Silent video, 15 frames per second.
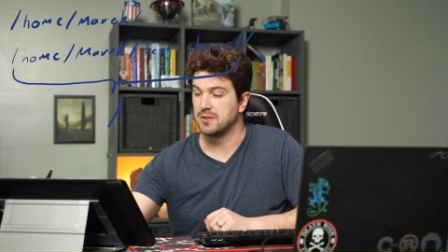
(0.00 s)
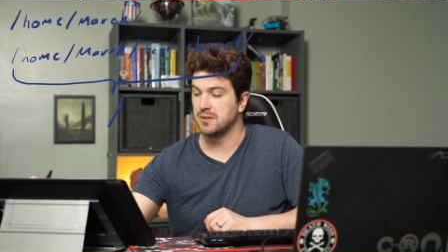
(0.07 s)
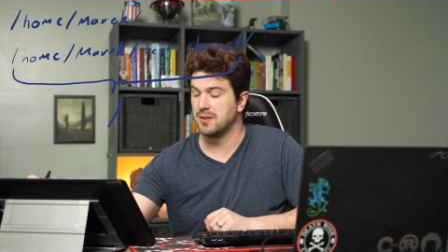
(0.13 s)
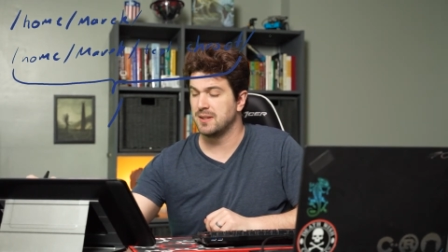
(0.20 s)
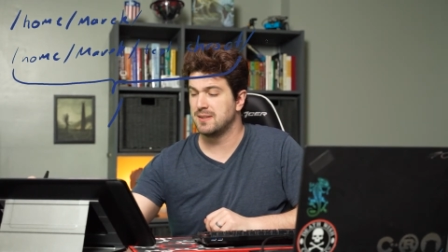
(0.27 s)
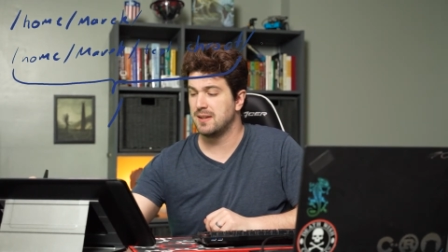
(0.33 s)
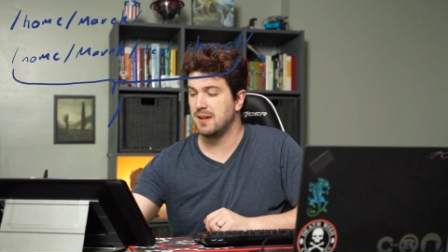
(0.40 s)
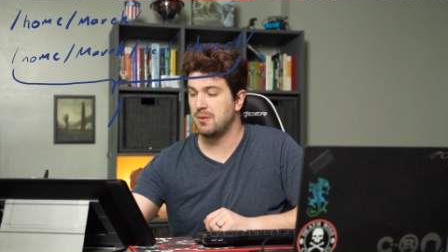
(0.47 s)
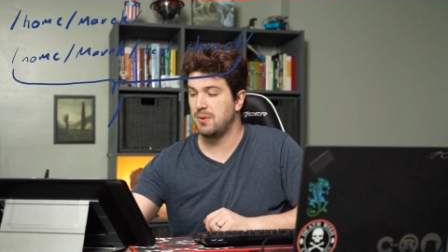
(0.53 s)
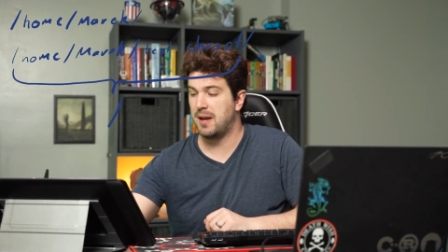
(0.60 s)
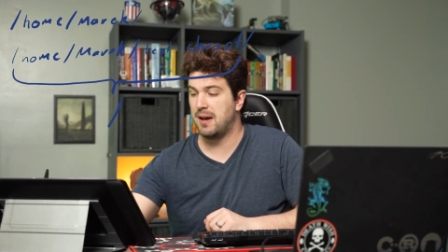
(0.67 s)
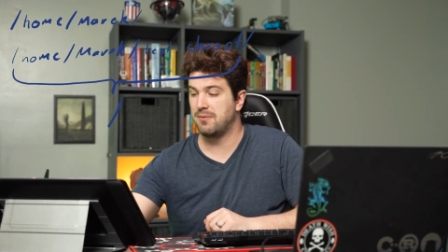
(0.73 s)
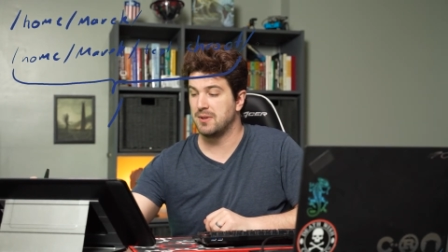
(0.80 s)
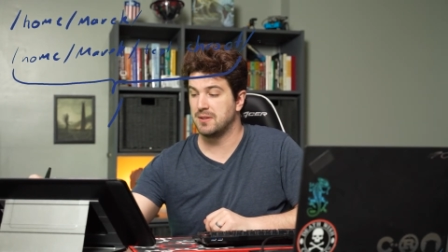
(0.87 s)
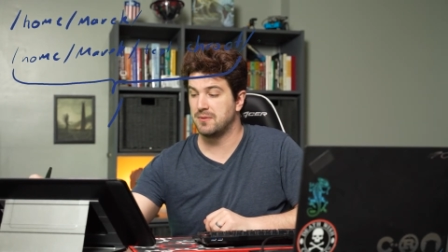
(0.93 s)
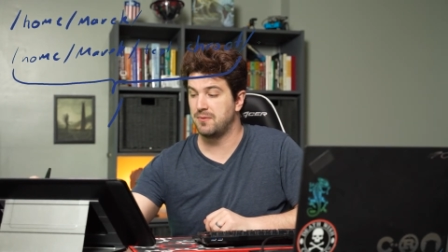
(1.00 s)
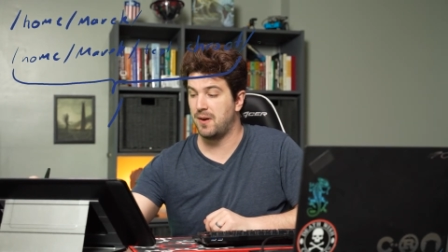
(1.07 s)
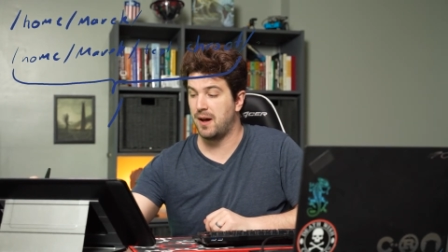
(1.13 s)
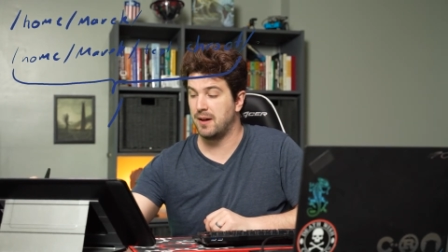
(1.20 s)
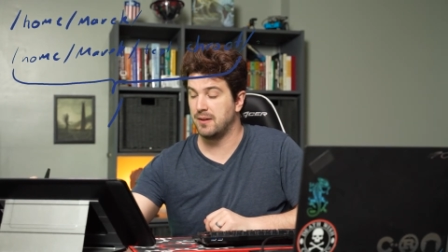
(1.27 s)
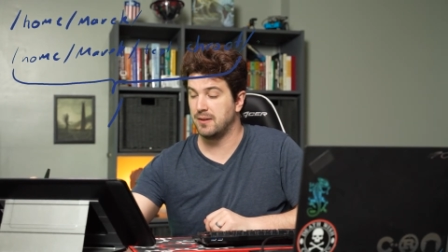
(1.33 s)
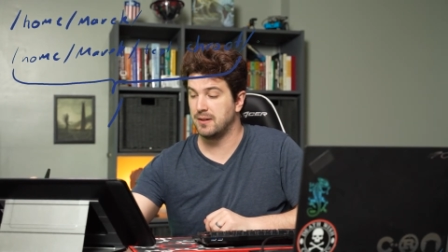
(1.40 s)
So let's say we have this
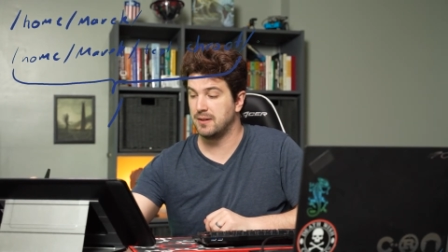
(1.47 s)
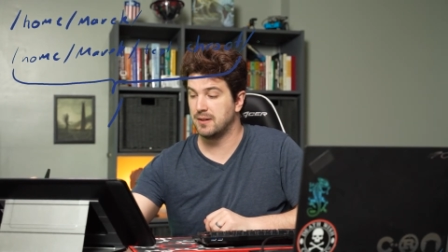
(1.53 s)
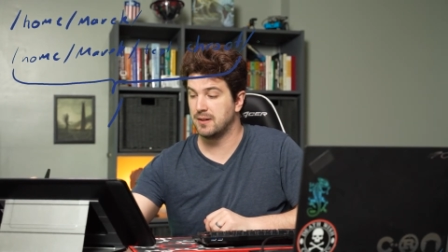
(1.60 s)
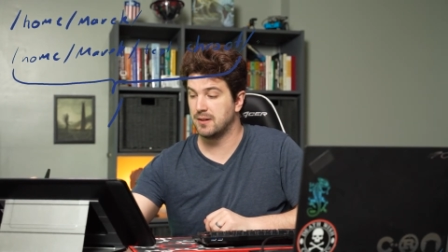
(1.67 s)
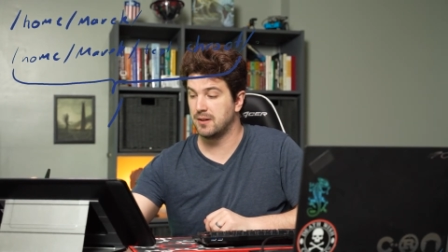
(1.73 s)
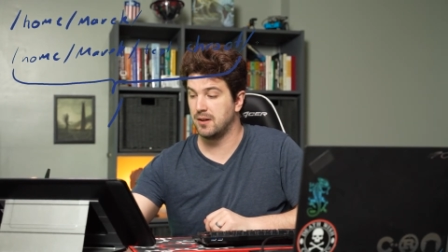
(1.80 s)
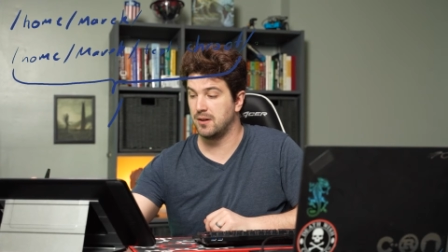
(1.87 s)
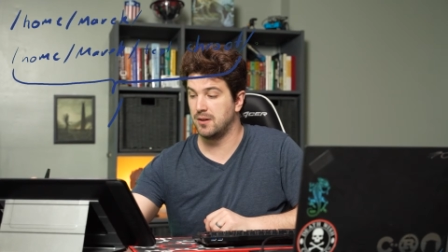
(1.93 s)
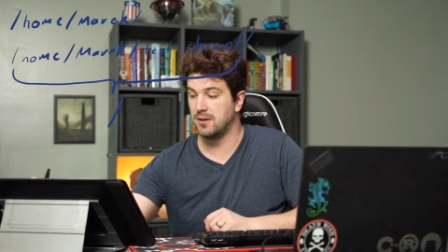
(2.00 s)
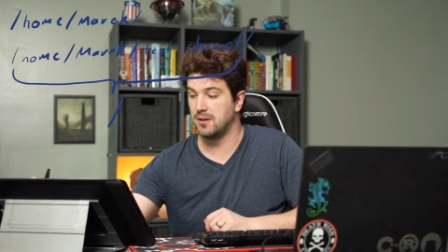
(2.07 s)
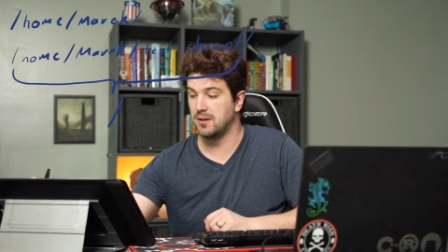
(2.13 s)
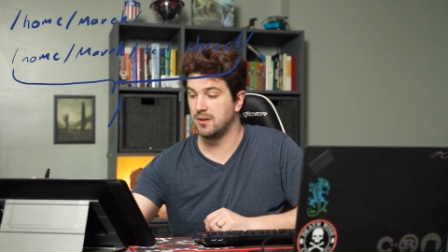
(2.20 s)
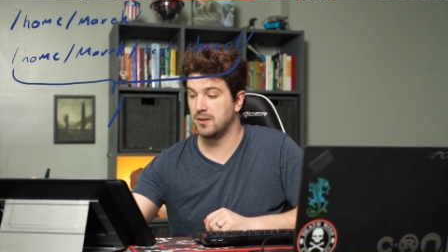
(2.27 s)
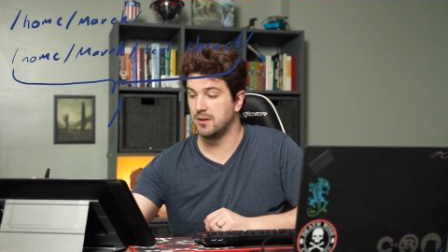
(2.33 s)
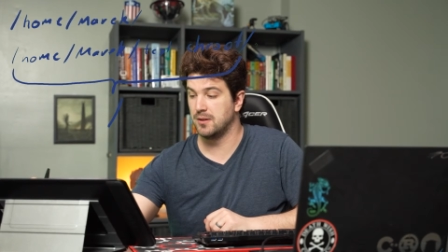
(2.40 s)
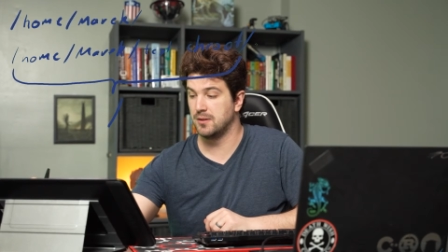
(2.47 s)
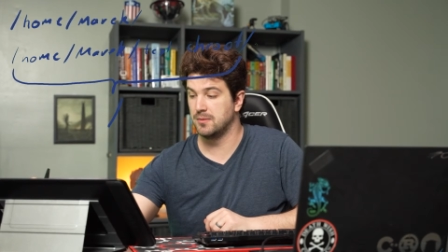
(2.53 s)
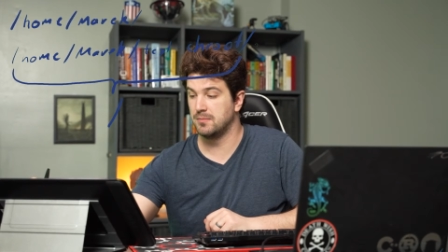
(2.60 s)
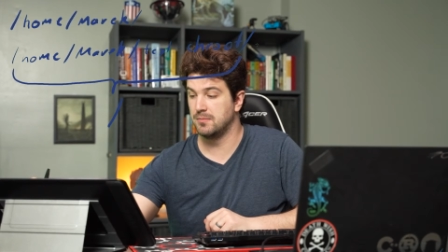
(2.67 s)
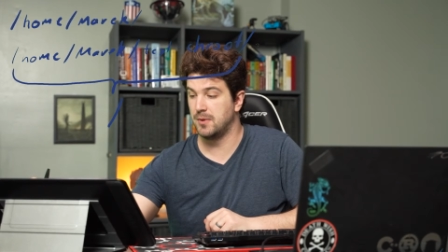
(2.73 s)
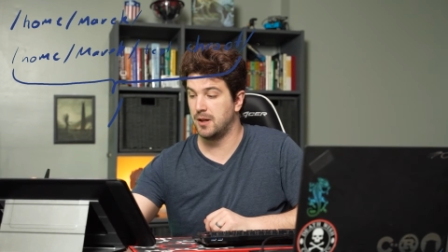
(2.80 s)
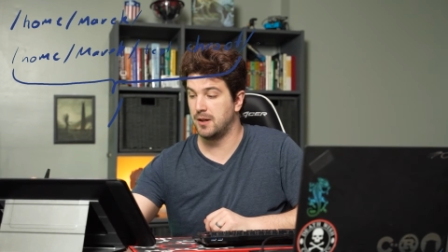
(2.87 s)
file in here
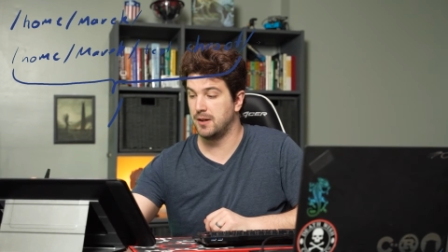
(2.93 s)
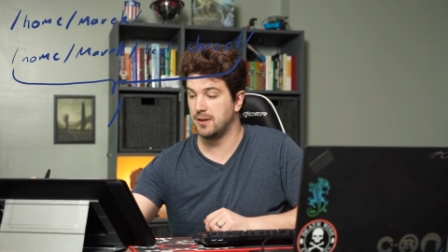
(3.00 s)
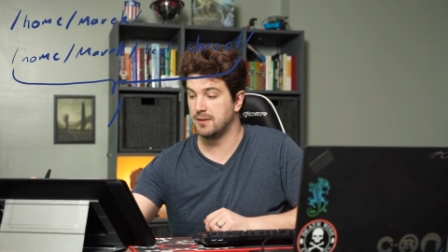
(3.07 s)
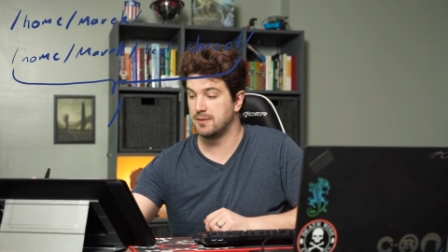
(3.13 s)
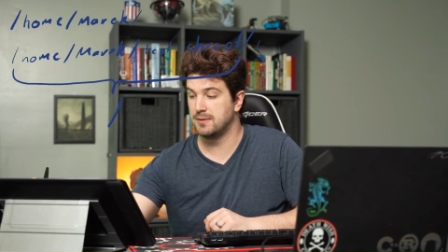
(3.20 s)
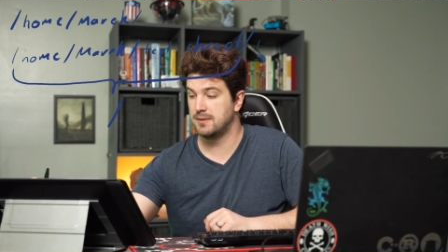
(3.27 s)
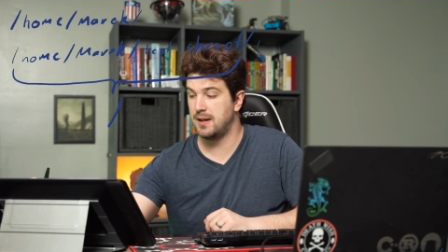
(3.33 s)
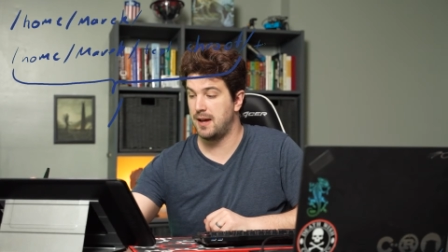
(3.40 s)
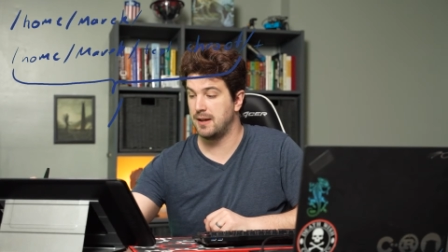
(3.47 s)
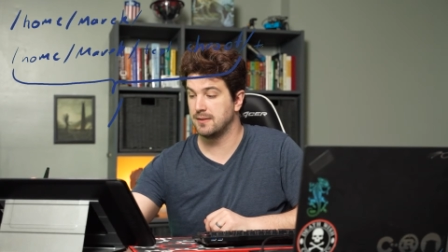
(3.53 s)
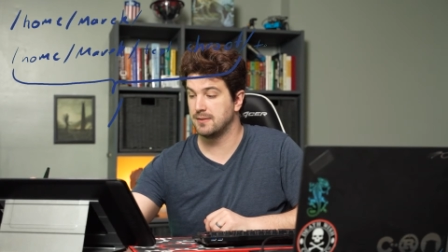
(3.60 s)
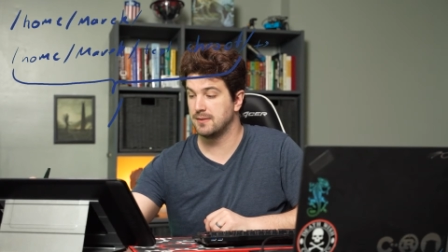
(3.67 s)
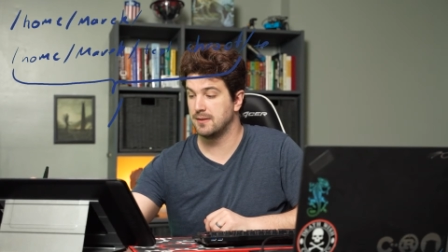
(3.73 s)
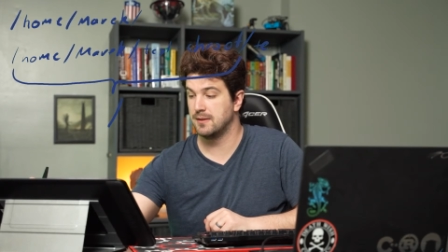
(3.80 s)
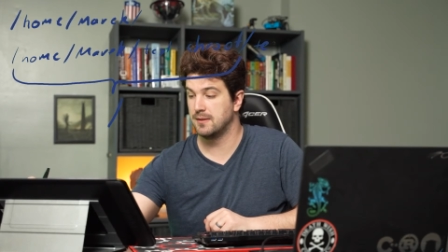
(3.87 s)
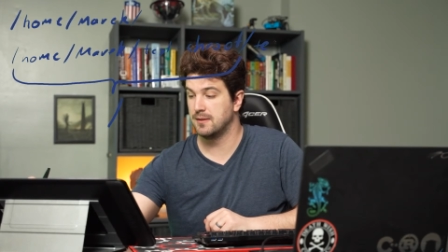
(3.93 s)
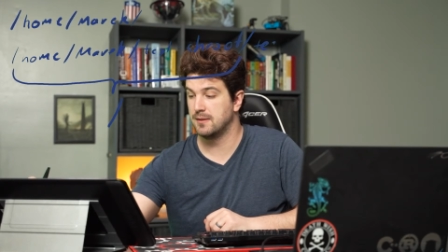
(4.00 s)
called uh, test.